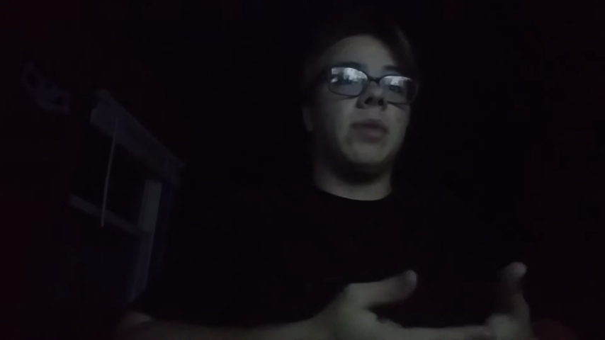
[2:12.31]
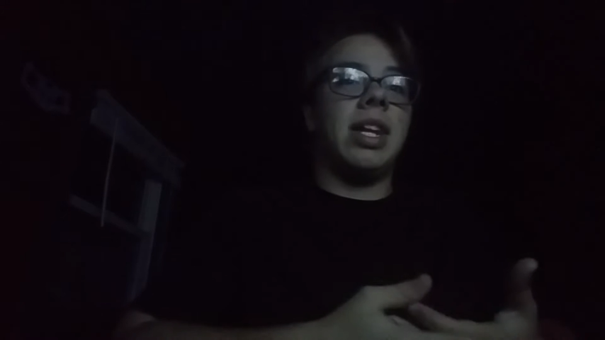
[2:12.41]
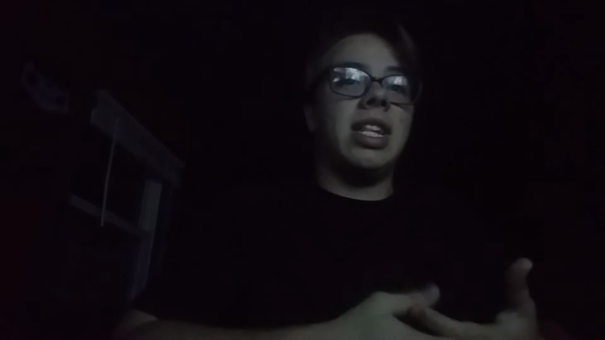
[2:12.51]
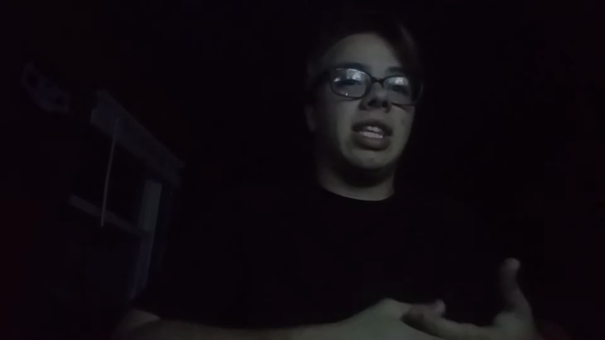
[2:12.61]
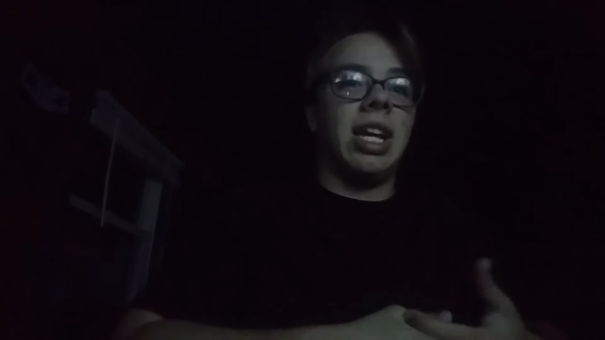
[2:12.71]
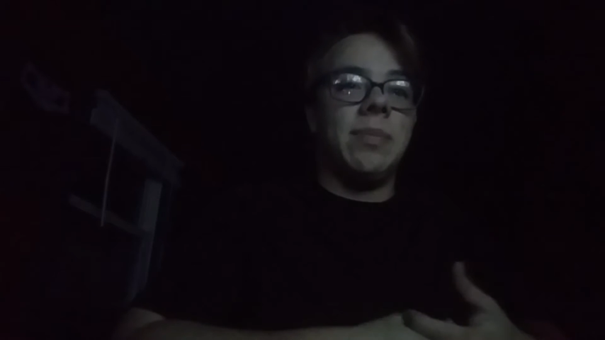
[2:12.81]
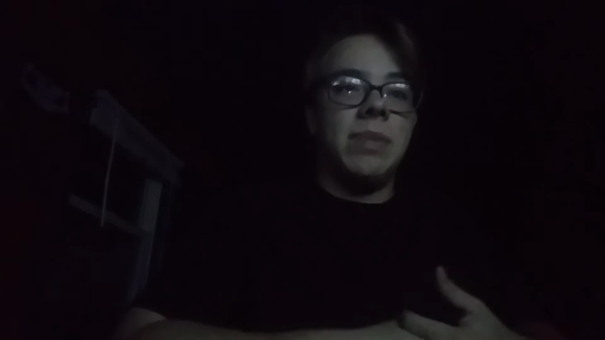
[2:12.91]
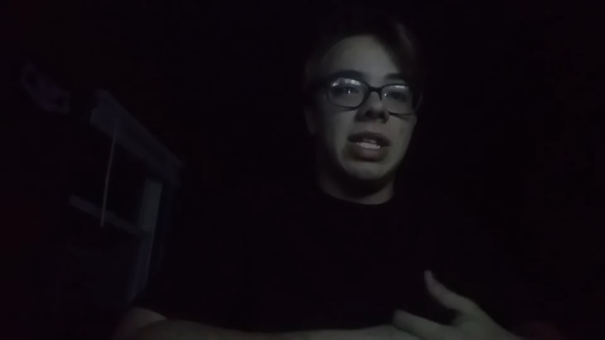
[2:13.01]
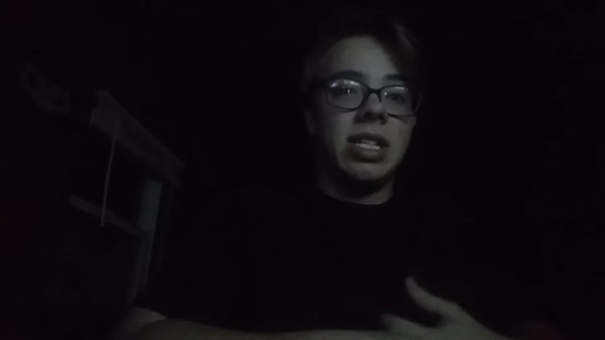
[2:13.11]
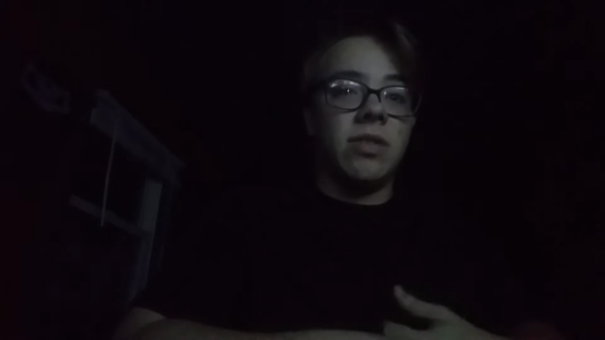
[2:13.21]
me. I didn't think I'd
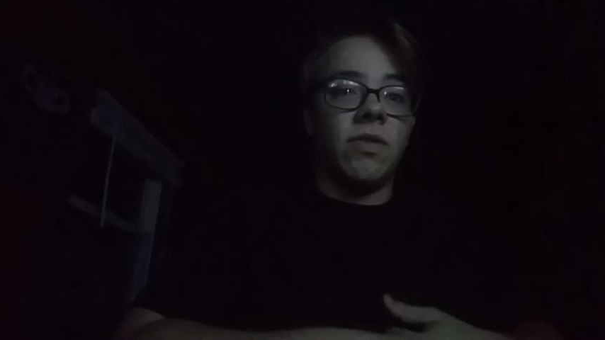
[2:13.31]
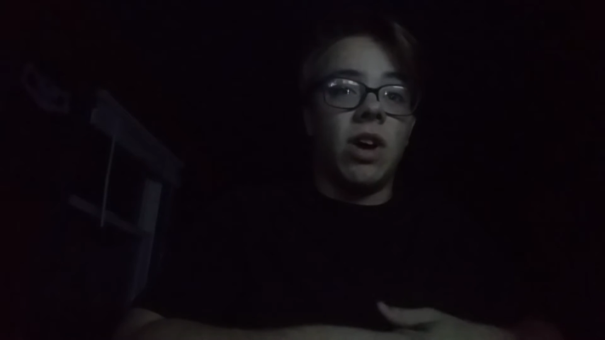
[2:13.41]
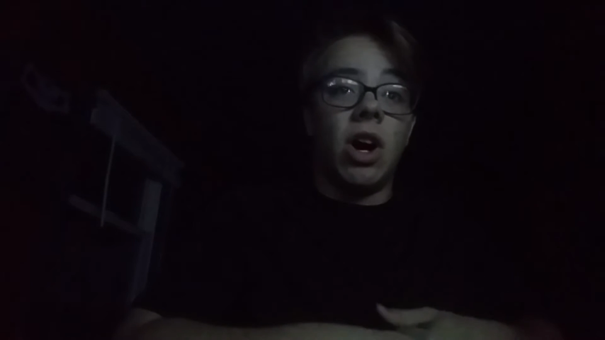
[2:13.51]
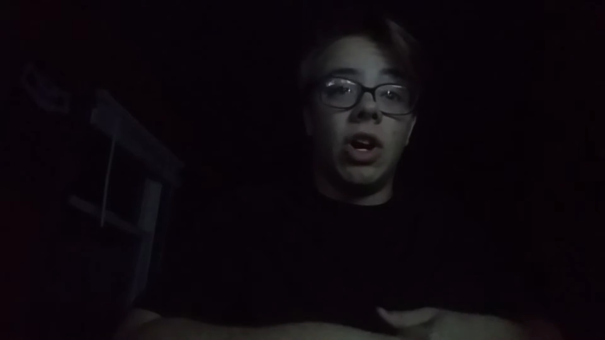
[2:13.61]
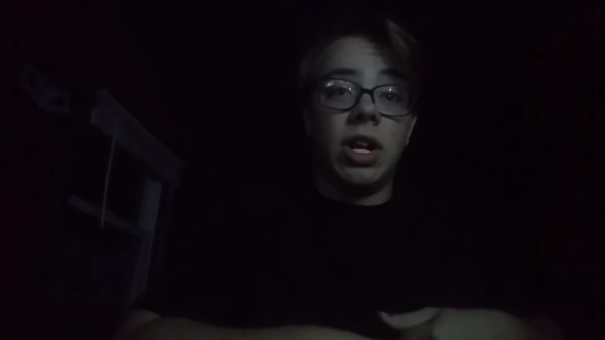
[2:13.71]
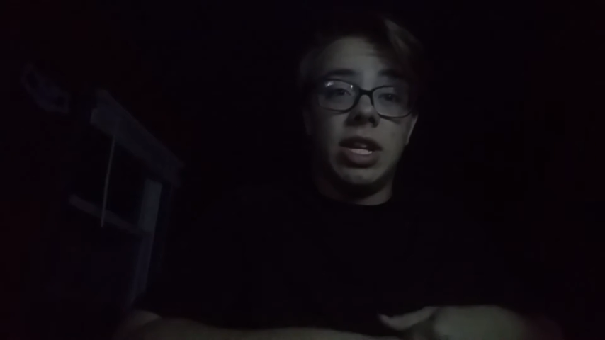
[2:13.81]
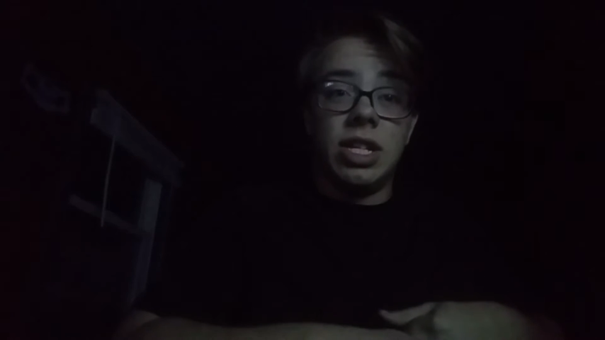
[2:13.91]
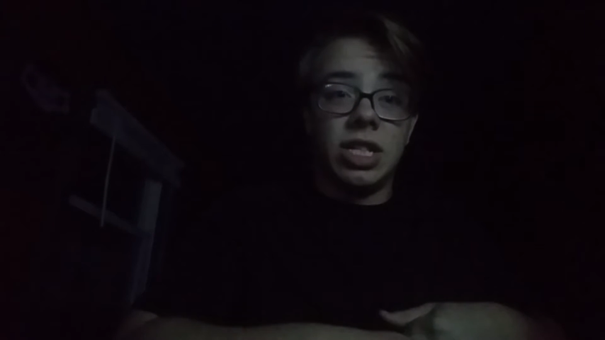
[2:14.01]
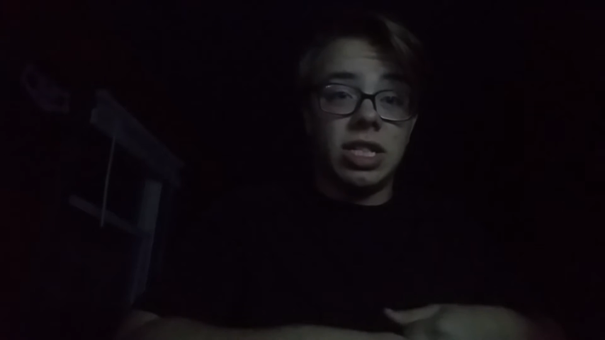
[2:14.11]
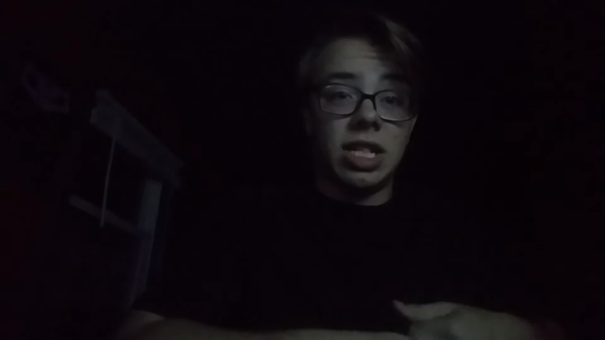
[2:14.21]
be this far in
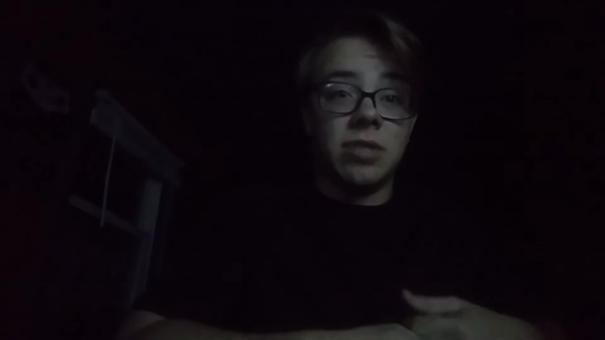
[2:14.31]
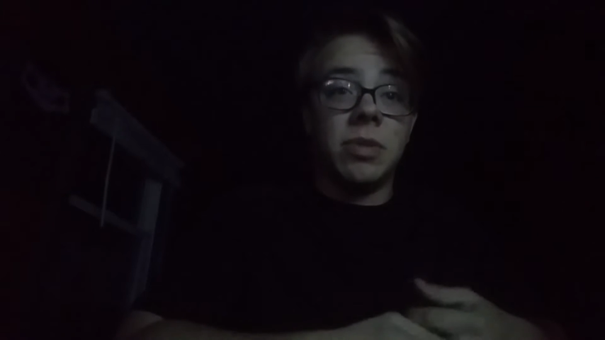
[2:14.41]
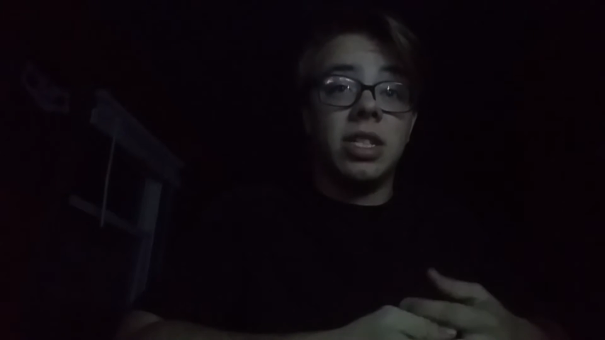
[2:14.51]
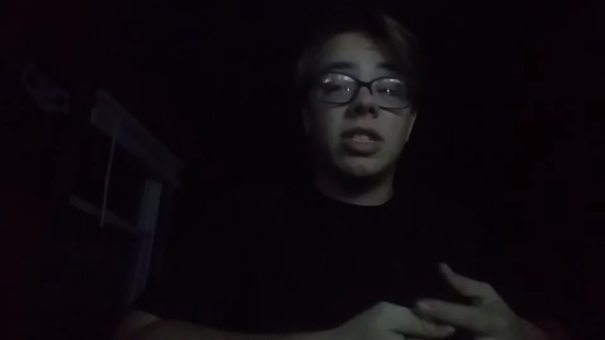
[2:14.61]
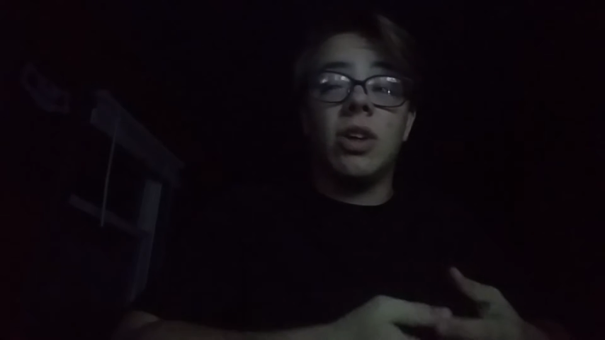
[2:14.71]
just six months.